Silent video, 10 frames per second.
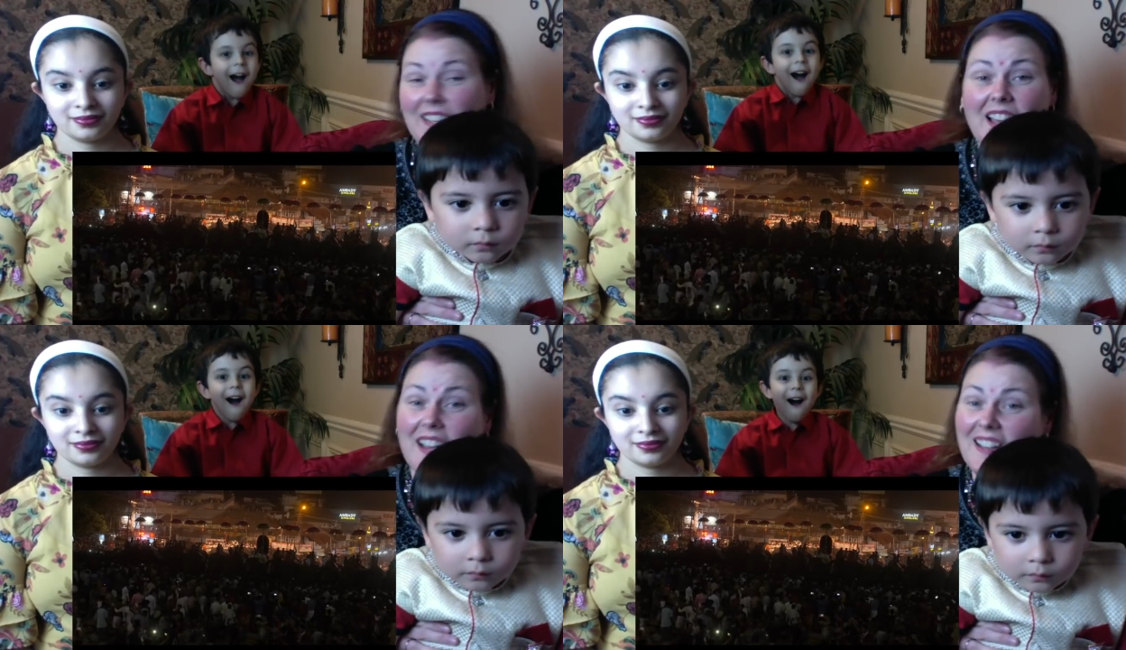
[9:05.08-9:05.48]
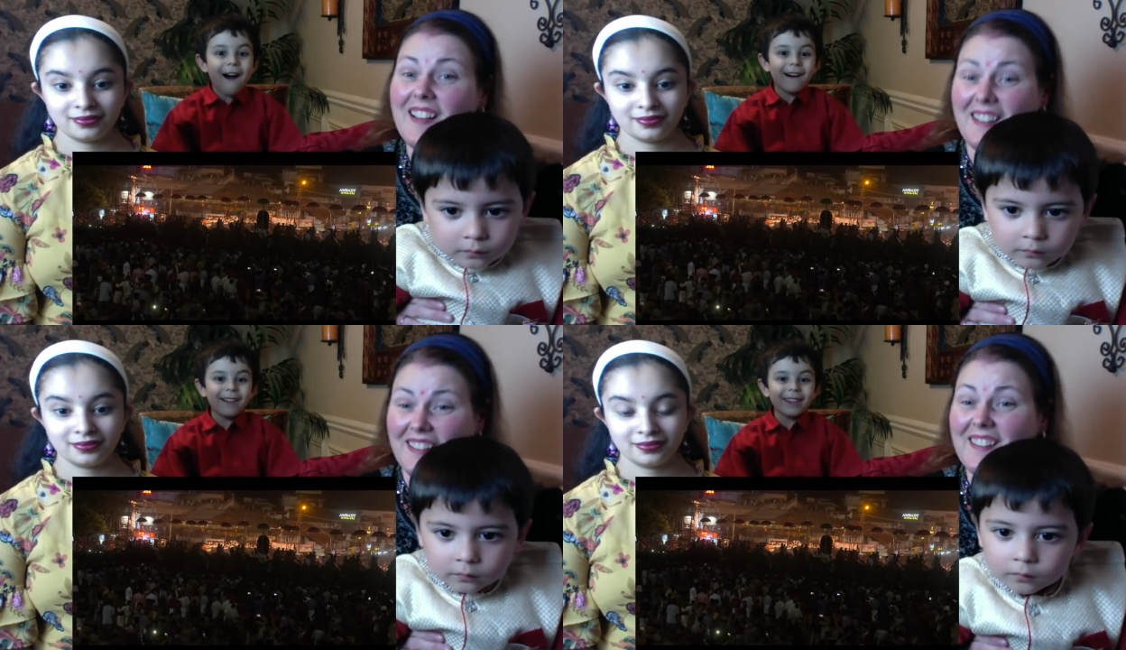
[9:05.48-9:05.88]

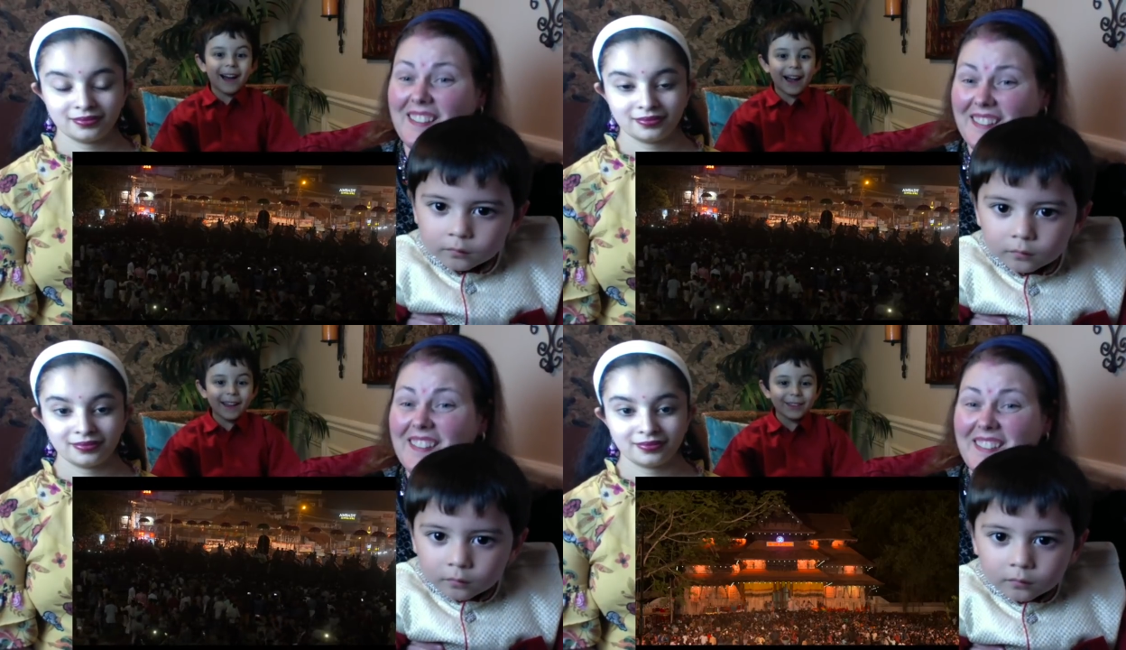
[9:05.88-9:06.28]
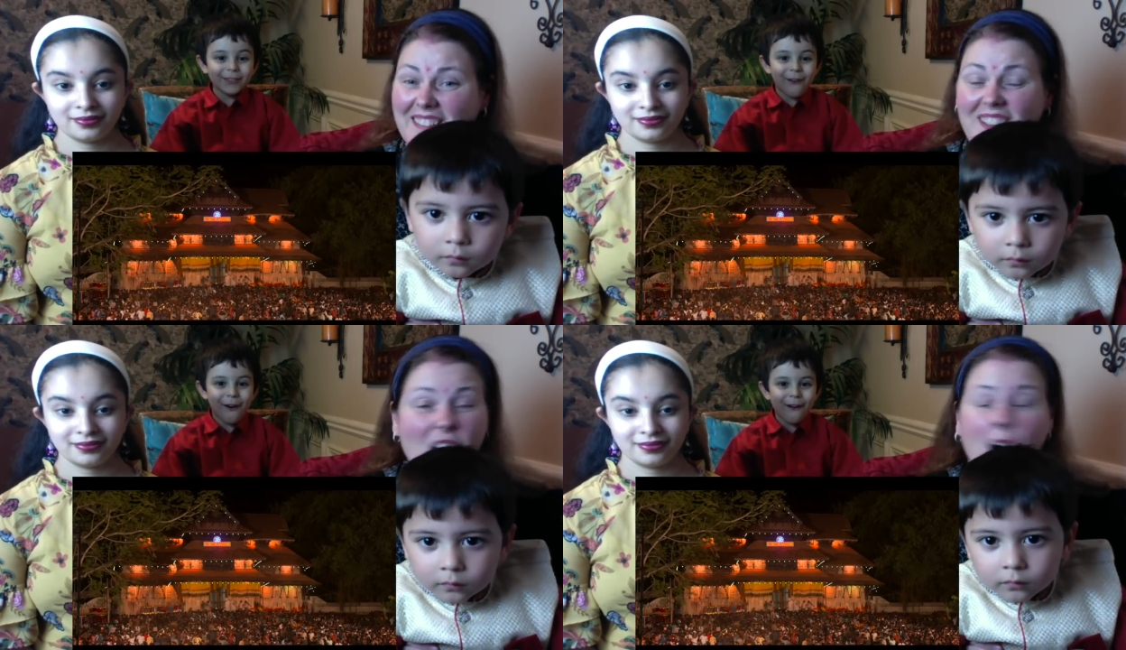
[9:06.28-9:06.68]
Speaker 1: All night
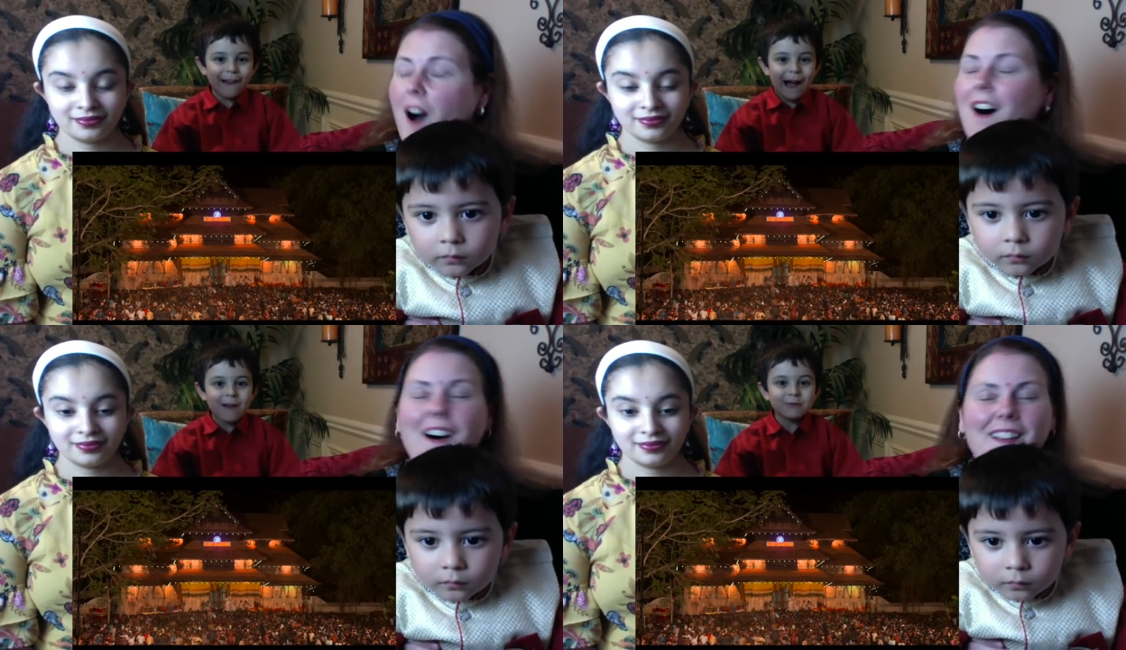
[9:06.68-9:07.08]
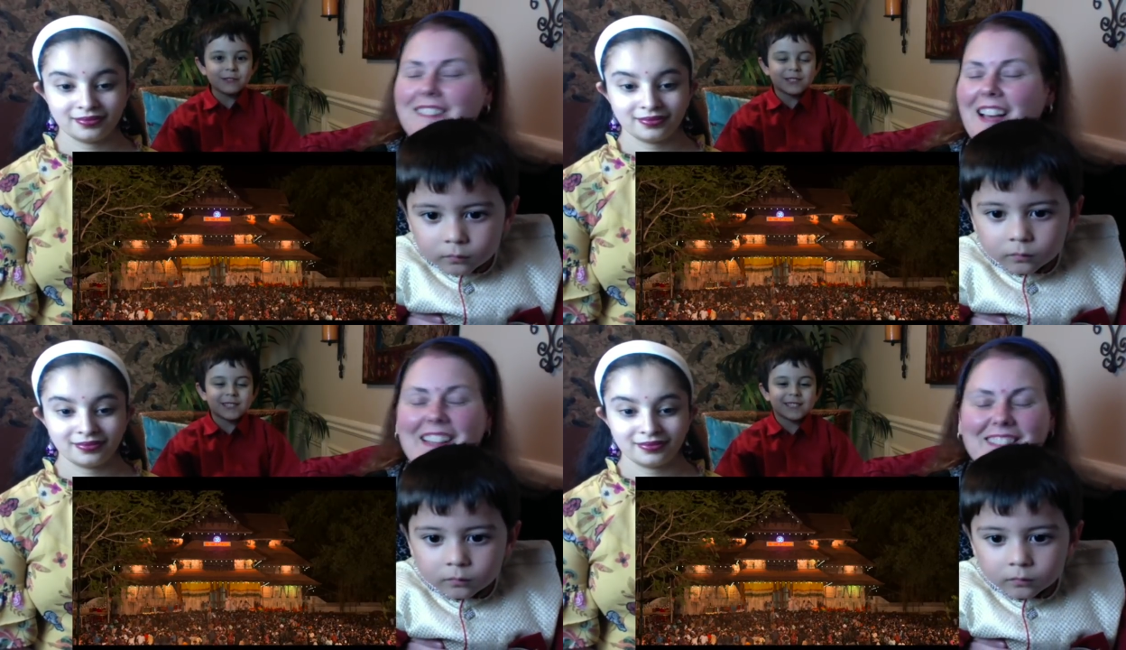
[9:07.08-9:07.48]
long. All
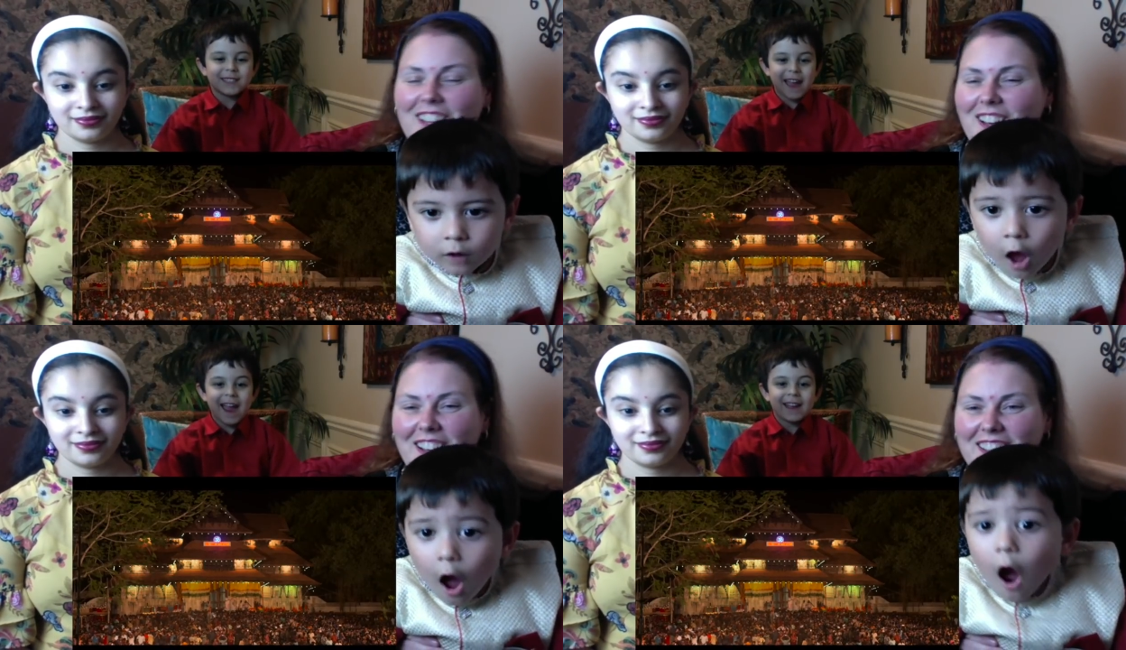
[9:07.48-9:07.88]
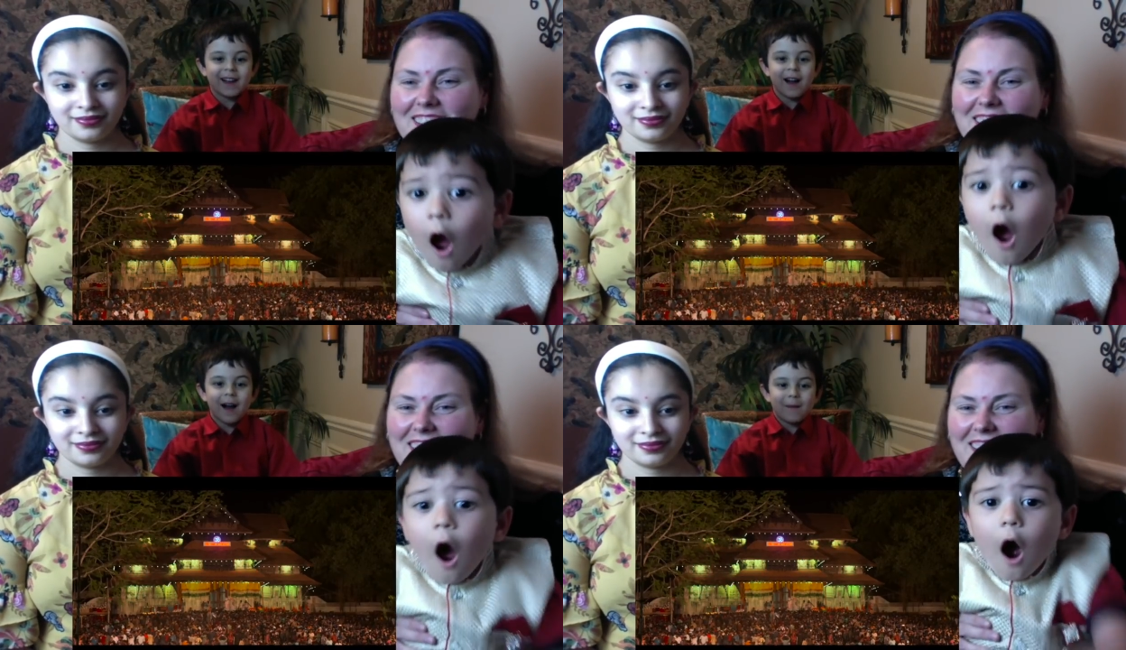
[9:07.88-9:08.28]
night long. Stay
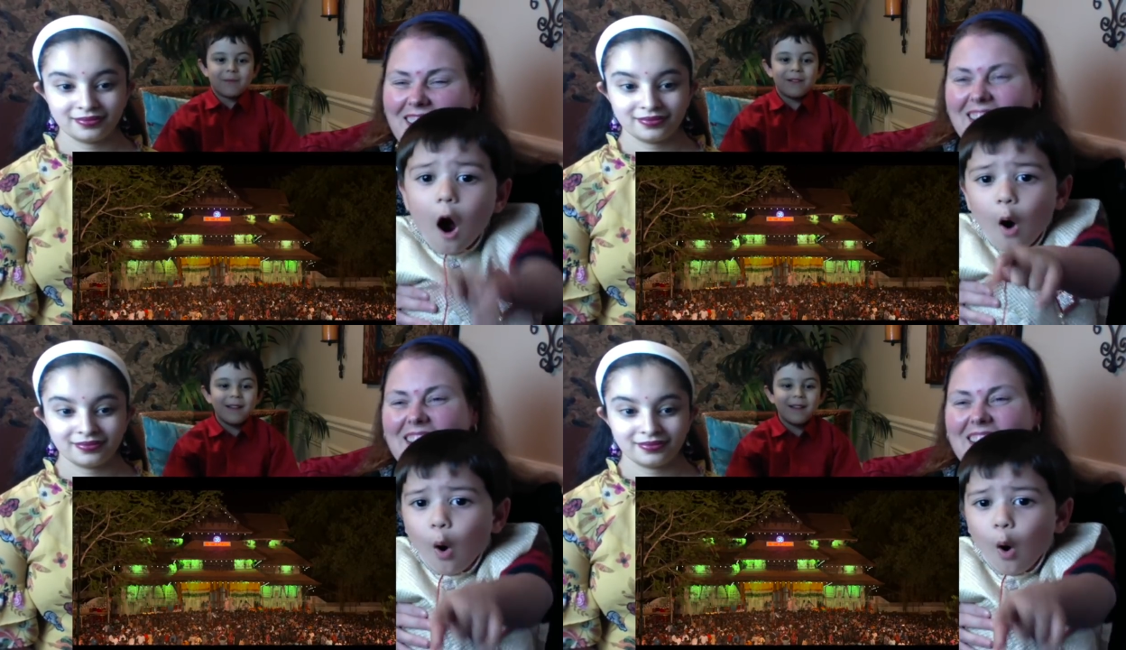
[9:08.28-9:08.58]
up.